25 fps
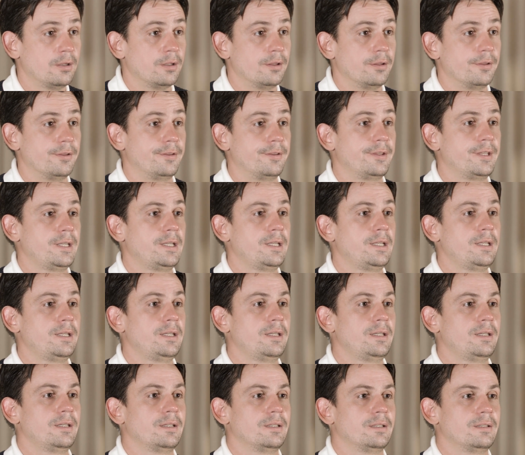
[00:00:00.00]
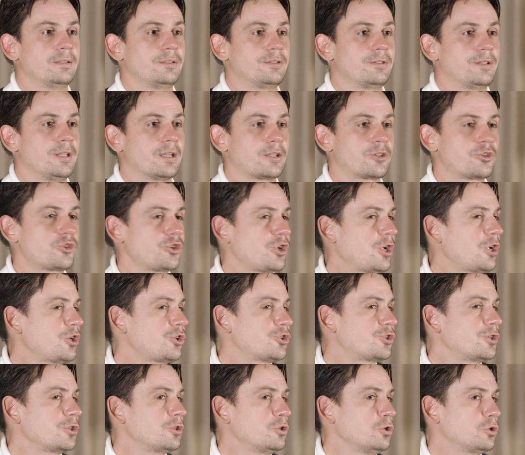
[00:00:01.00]
the
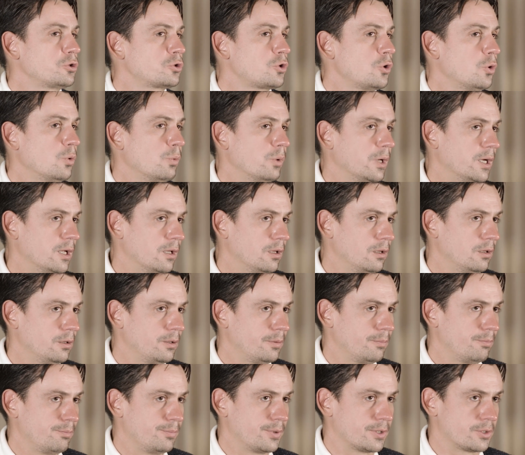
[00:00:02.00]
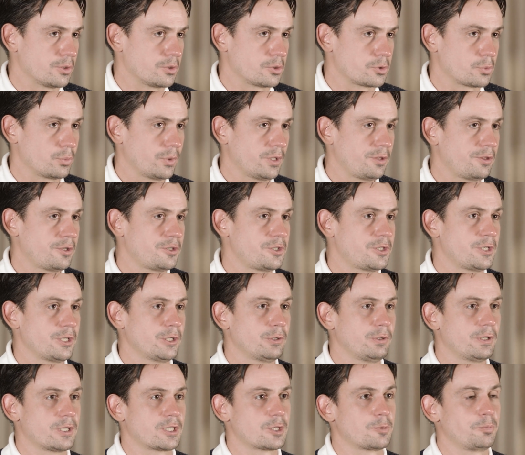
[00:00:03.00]
exchange did not go well. Because when the
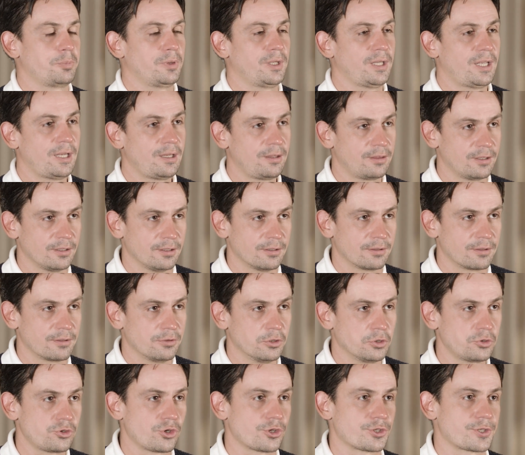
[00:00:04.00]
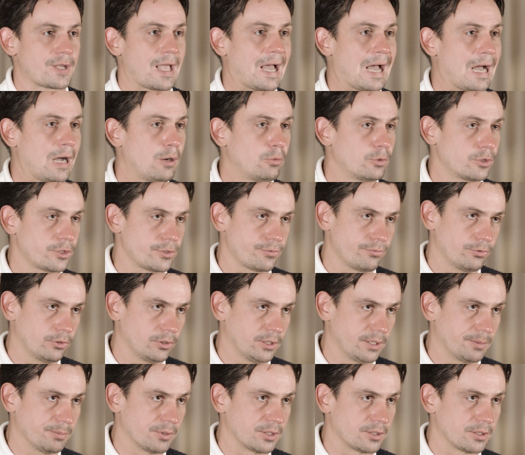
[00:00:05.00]
CEO explained that not just hours were
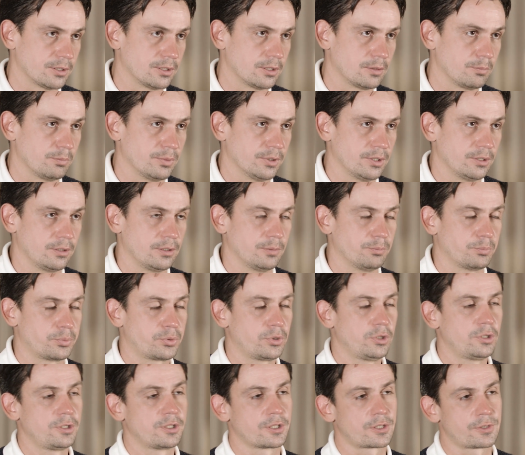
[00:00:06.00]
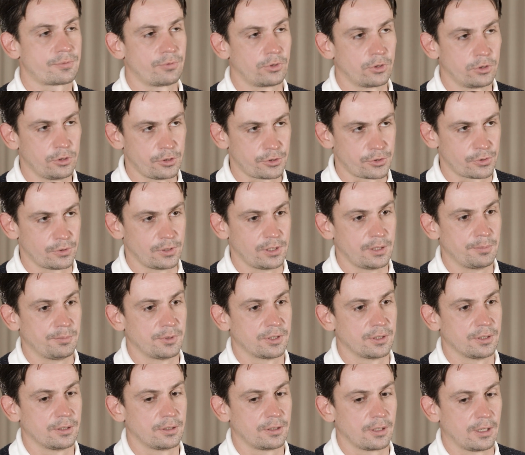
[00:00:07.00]
limited, but the products were also
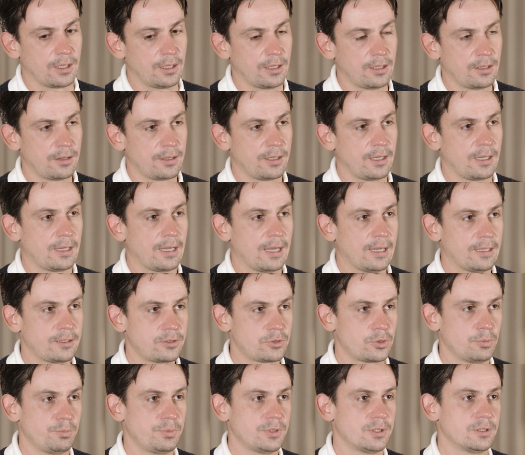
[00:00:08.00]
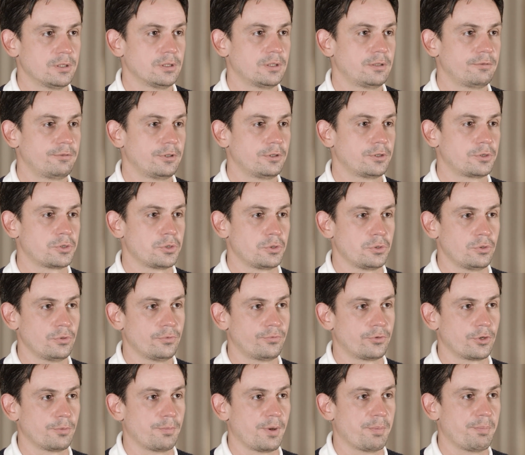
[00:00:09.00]
limited, and they had to be delivered to you
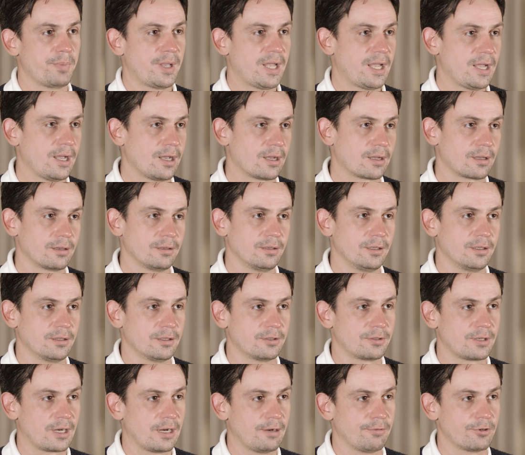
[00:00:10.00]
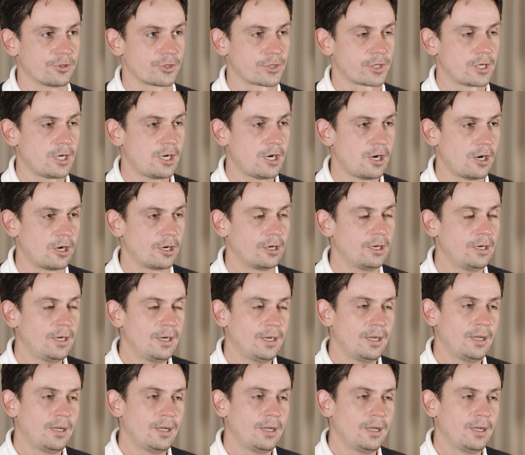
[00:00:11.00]
from a bag in a driver's car,